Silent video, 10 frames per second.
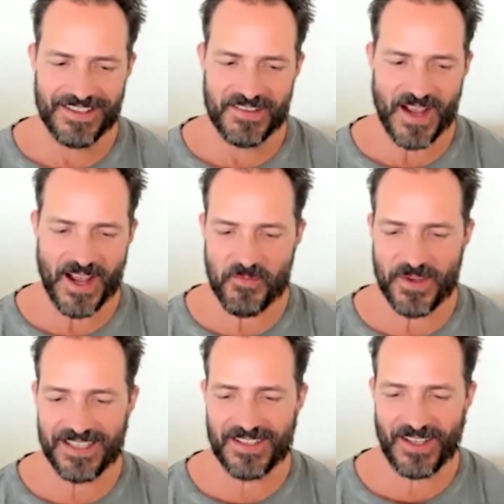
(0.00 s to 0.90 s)
how
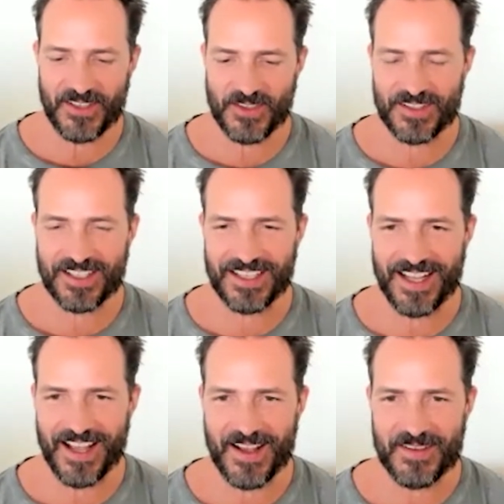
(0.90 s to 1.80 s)
meditation can
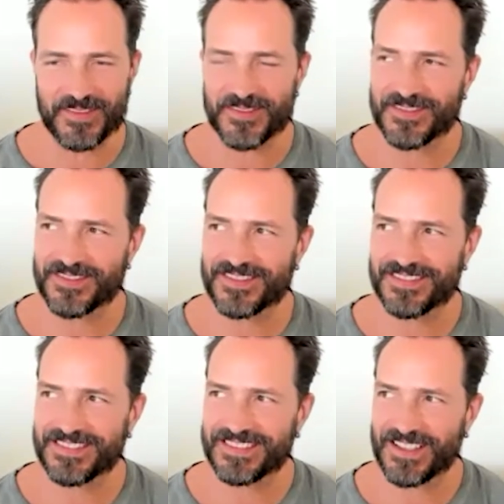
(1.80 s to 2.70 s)
have
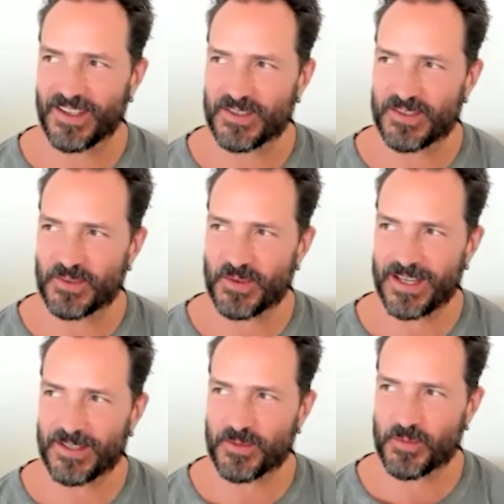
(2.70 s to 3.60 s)
a
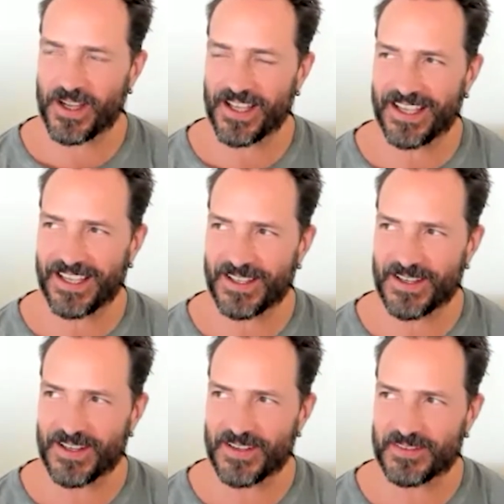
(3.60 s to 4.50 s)
strange way
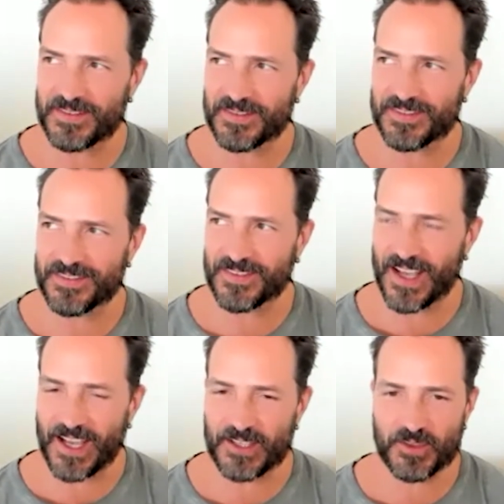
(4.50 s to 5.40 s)
of
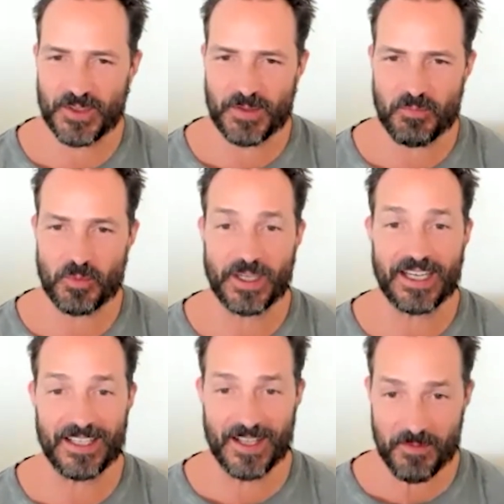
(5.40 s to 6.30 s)
actually
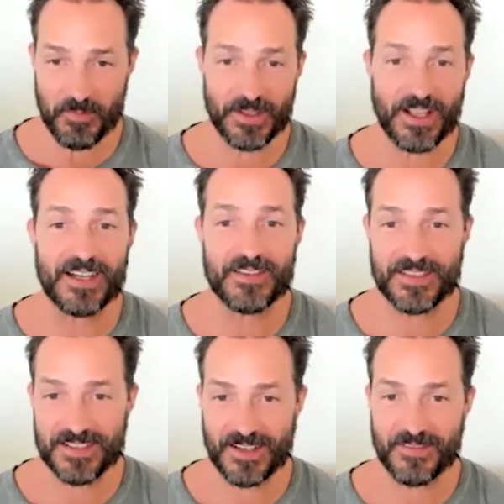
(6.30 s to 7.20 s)
bringing up a lot of
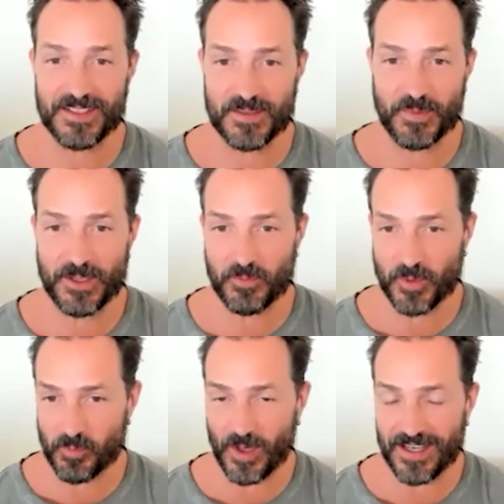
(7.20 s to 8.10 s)
the stuff that's been
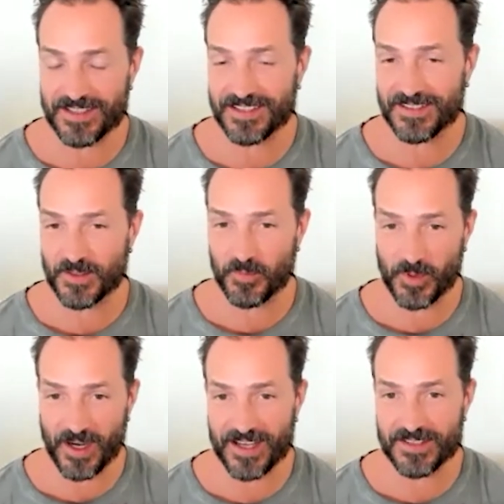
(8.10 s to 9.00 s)
repressed and
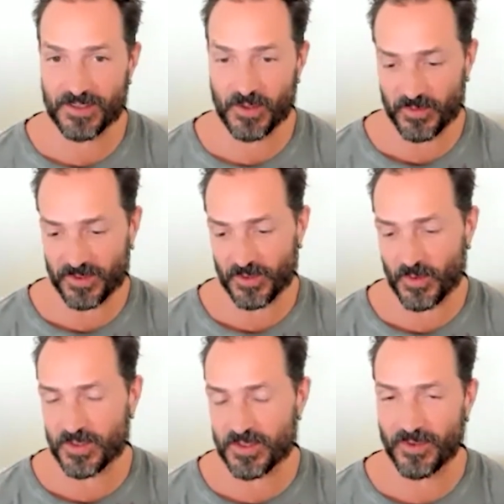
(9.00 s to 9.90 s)
suppressed over the
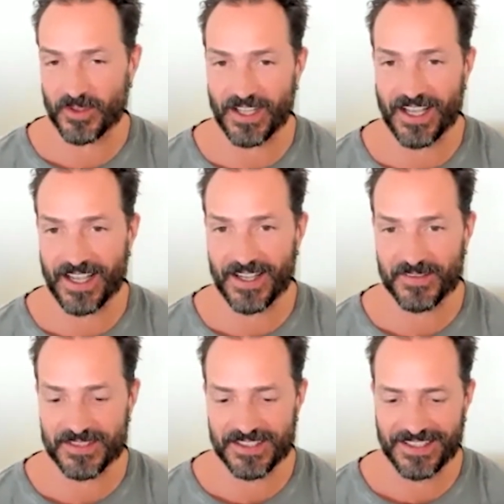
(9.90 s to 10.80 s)
course of our
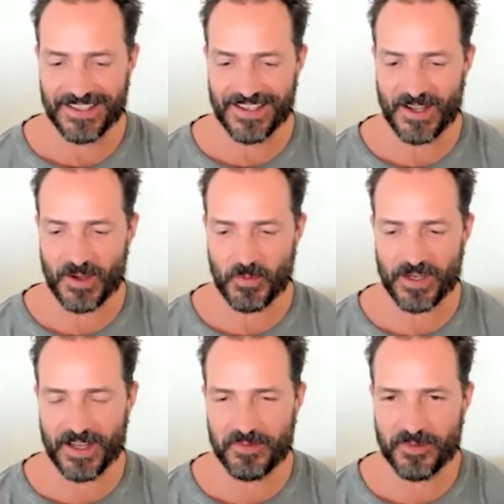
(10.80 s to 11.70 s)
lives.
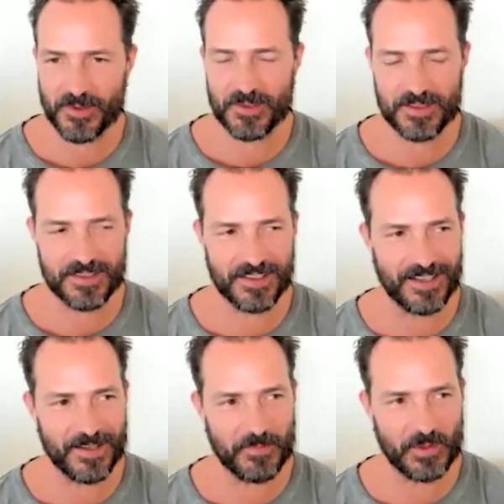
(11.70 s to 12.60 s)
When I first
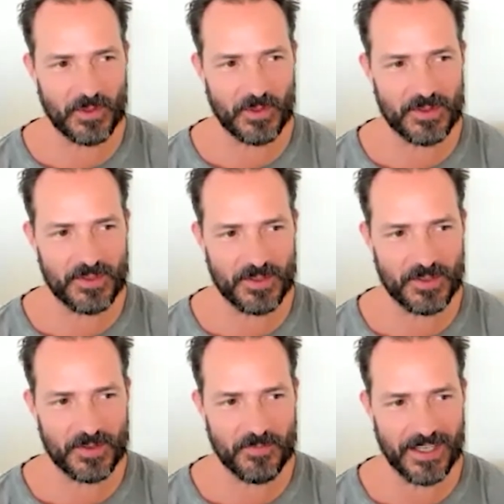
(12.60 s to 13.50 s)
learned
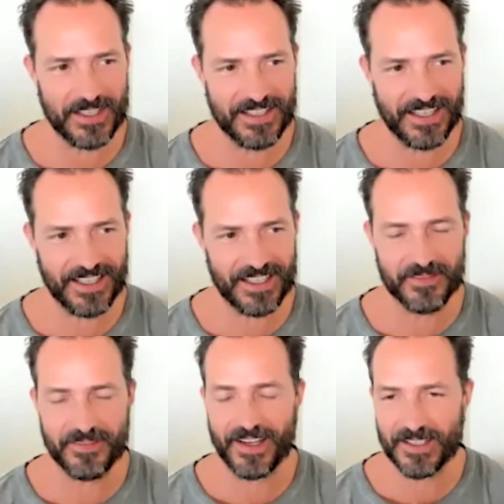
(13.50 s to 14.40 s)
to meditate in
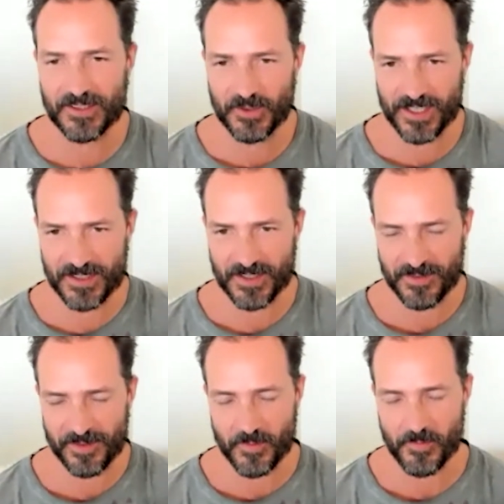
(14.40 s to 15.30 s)
the Vedic
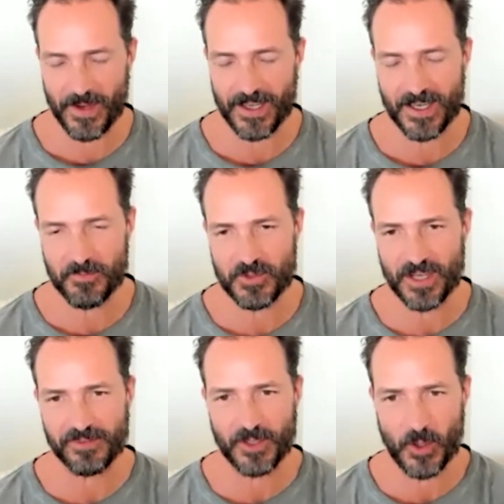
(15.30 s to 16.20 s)
tradition from a man named
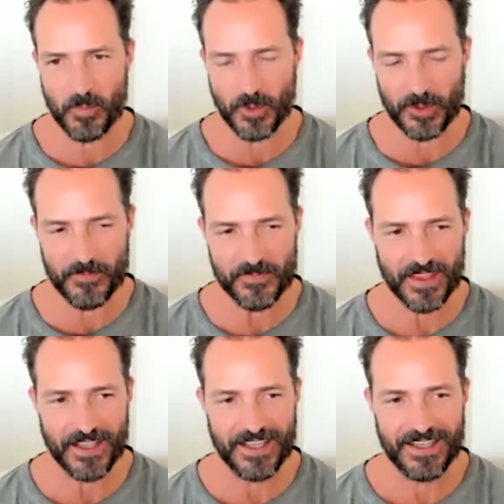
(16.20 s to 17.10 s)
Jeff Kober
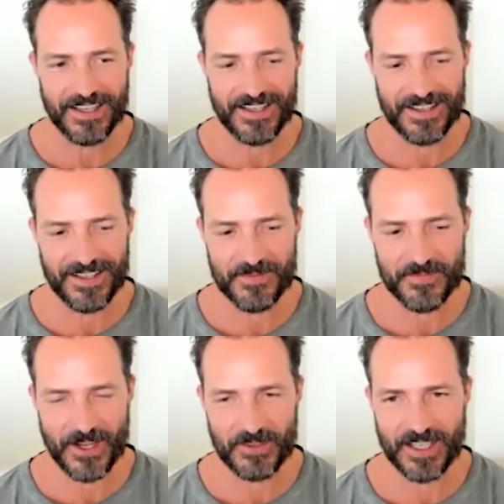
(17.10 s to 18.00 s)

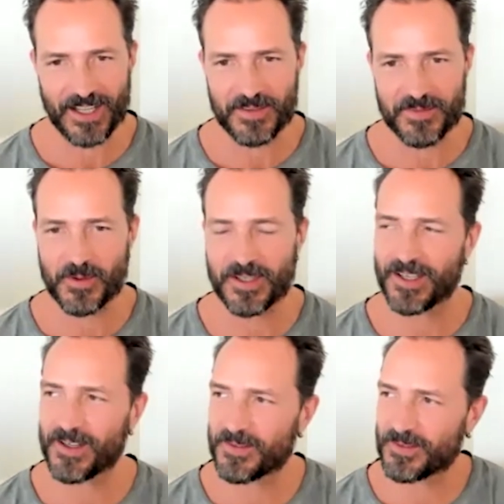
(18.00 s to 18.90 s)
out in
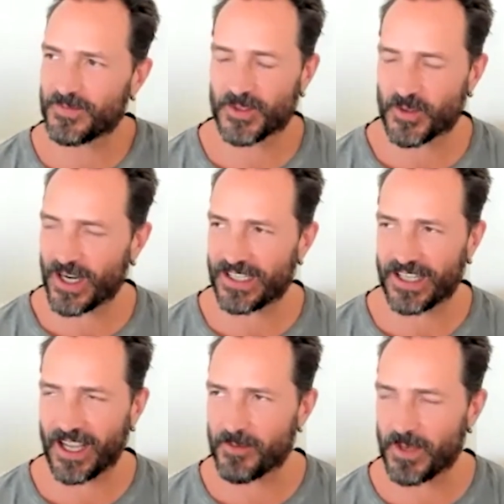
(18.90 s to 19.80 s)
California, great
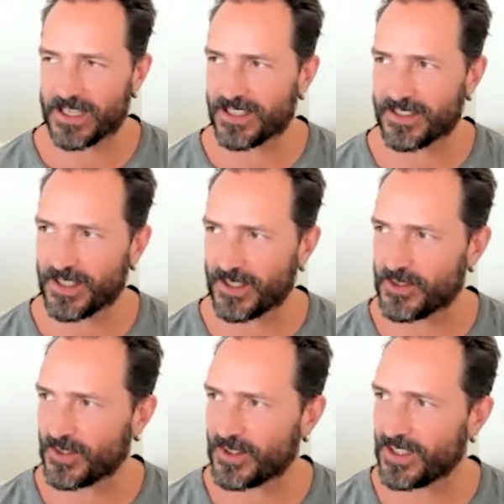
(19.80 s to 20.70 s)
guy, amazing
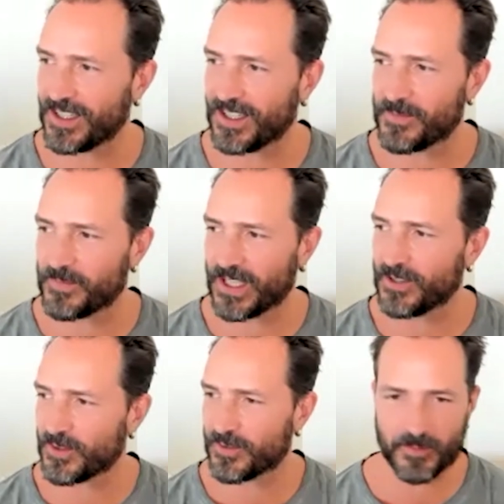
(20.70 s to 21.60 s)
teacher.
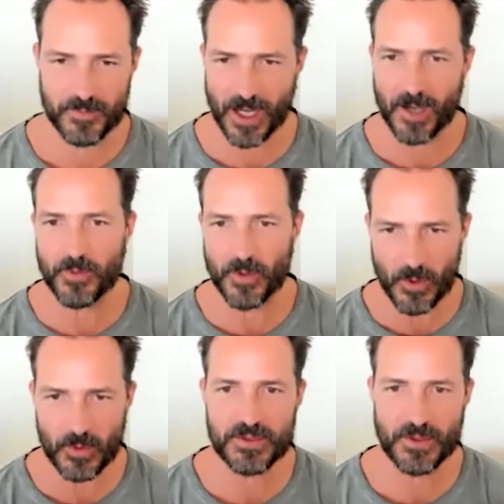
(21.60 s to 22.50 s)
He learned from Tom
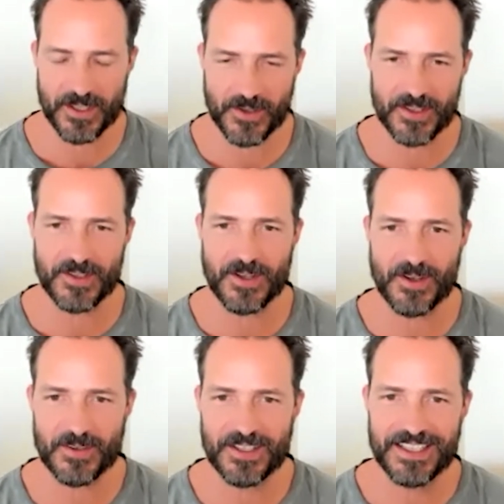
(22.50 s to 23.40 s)
Knowles, who I know you
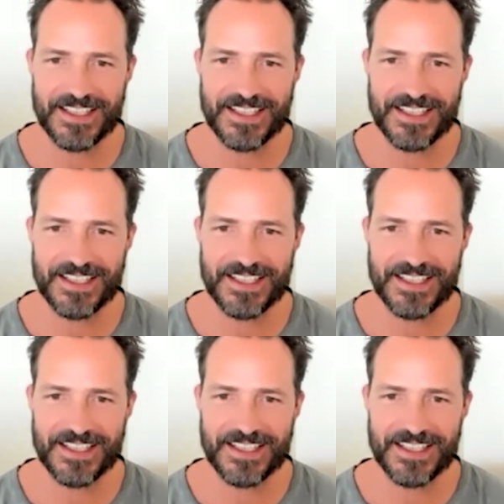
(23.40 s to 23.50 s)
know.